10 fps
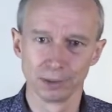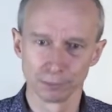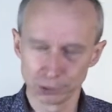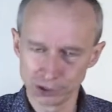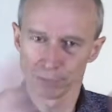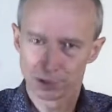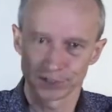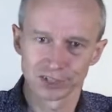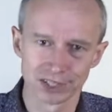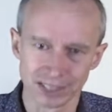pretty
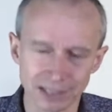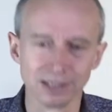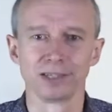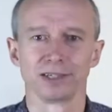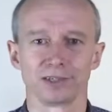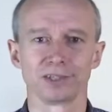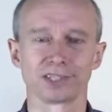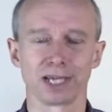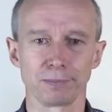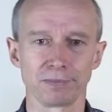much see the
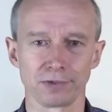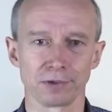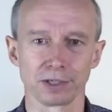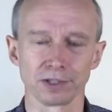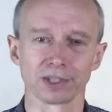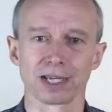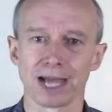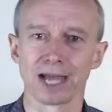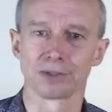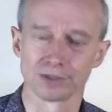same things
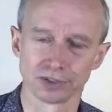at the